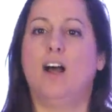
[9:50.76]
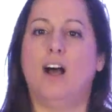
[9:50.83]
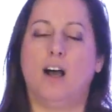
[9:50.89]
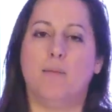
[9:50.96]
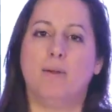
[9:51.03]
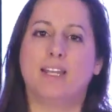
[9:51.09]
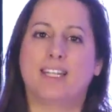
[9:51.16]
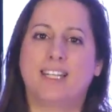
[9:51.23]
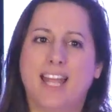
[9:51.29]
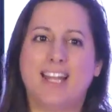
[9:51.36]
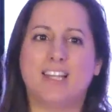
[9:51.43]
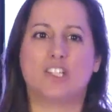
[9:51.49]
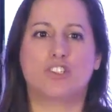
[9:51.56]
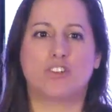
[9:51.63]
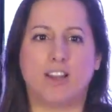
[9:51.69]
and
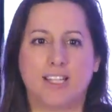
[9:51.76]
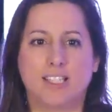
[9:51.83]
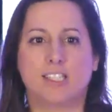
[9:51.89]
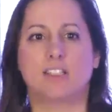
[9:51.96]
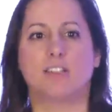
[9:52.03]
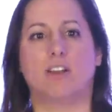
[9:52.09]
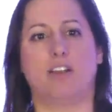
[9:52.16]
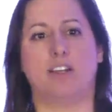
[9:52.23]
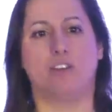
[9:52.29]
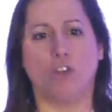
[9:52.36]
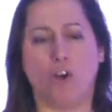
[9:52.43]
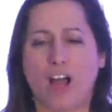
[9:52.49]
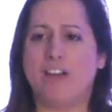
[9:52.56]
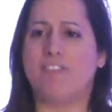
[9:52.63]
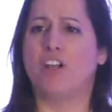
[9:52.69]
again trying to
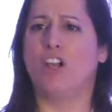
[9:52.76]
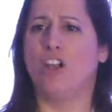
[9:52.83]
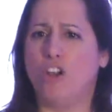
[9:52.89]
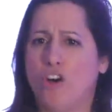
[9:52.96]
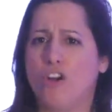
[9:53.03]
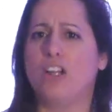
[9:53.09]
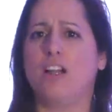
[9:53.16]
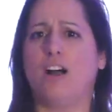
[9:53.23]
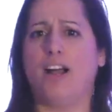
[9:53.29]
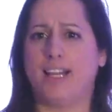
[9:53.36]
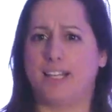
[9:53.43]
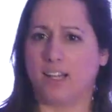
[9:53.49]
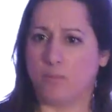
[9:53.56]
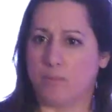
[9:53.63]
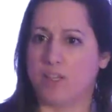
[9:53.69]
not have a long
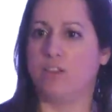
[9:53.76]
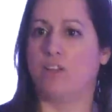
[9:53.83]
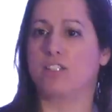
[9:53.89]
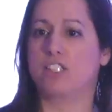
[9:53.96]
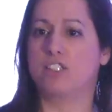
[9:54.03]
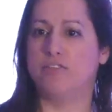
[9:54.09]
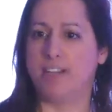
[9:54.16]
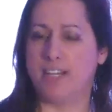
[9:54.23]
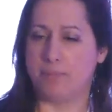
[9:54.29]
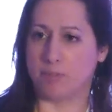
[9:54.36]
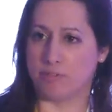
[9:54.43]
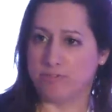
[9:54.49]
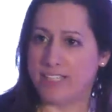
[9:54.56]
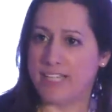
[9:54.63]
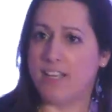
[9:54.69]
guideline with lots to read,
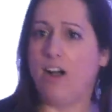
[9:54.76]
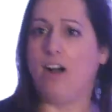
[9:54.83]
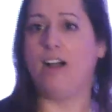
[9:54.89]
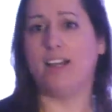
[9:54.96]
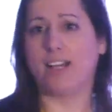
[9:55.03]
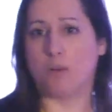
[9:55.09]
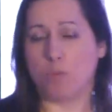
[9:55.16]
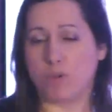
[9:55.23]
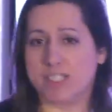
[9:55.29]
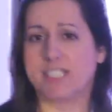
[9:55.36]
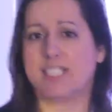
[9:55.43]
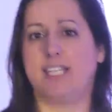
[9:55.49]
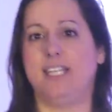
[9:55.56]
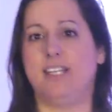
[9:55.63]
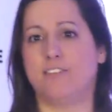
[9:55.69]
but really highlight what's
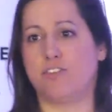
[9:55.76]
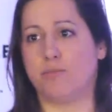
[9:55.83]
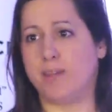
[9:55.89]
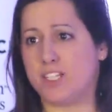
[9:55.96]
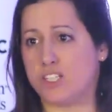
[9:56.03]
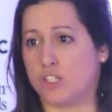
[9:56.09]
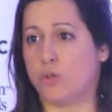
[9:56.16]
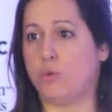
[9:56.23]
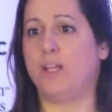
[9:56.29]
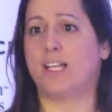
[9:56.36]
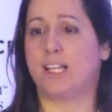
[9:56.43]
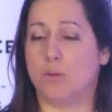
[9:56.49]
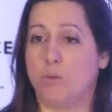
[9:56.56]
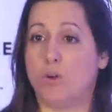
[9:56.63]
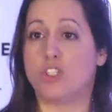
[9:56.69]
the key information
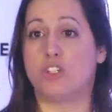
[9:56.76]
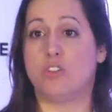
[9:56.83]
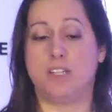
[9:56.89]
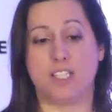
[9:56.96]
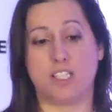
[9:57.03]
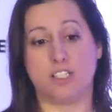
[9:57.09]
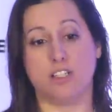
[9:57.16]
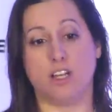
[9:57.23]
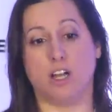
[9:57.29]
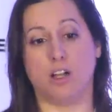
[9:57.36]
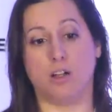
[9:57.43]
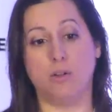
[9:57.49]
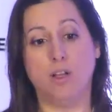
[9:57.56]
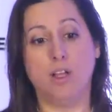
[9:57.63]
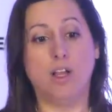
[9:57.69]
quickly, what do you need to
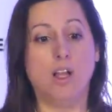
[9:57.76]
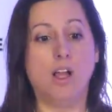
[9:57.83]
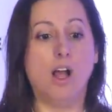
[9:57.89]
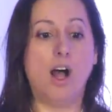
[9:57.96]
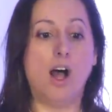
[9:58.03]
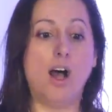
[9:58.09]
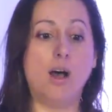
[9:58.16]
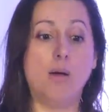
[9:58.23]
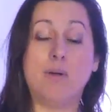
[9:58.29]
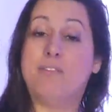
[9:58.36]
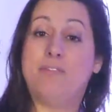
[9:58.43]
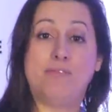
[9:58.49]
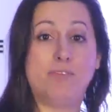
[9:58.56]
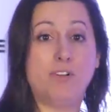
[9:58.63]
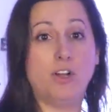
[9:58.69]
know,
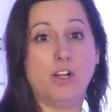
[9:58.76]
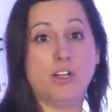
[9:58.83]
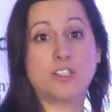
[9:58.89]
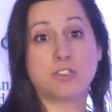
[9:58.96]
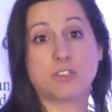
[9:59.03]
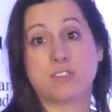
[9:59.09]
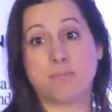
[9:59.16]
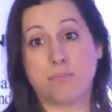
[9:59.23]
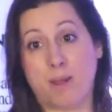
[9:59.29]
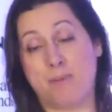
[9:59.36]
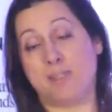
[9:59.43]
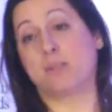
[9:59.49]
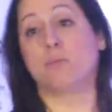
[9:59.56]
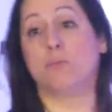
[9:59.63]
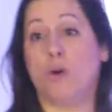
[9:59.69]
and for sort of
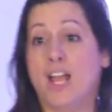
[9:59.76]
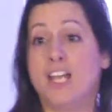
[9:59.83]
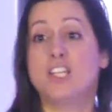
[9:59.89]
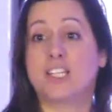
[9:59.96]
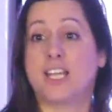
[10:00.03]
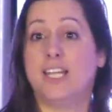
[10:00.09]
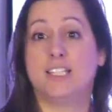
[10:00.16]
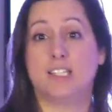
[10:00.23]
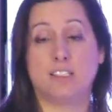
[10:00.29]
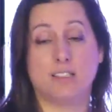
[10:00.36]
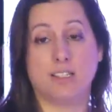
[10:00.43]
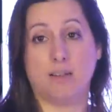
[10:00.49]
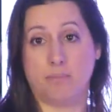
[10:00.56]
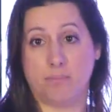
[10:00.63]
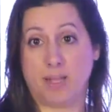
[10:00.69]
maybe some more educated
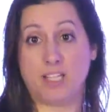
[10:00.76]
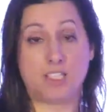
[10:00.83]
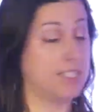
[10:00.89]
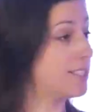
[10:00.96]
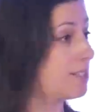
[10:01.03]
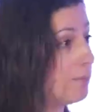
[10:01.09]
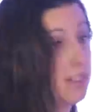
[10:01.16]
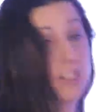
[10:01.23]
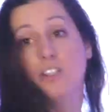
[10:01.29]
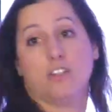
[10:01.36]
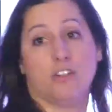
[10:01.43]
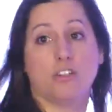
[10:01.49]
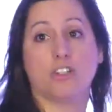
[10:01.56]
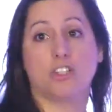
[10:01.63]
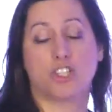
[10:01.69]
patients, something
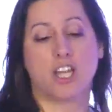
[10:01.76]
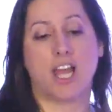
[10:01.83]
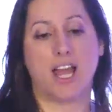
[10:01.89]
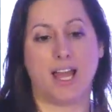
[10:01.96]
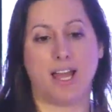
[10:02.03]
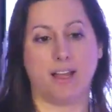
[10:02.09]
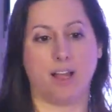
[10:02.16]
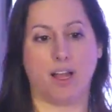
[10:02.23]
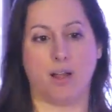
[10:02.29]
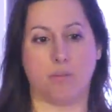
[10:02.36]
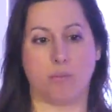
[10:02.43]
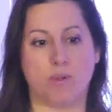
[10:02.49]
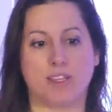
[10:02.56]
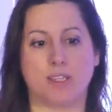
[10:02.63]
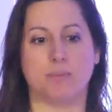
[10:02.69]
that you could share
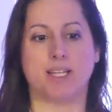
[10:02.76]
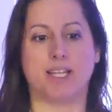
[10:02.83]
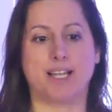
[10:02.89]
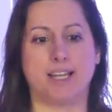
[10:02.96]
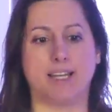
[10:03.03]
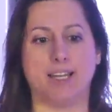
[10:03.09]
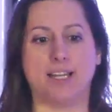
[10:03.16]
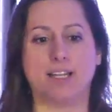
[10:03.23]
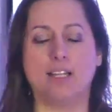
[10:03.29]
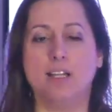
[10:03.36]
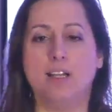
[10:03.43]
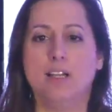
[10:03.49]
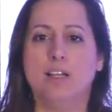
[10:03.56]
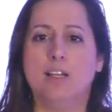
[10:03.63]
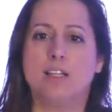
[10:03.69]
with them in clinic.
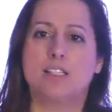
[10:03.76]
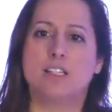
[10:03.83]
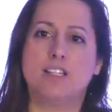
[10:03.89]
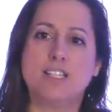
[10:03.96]
So you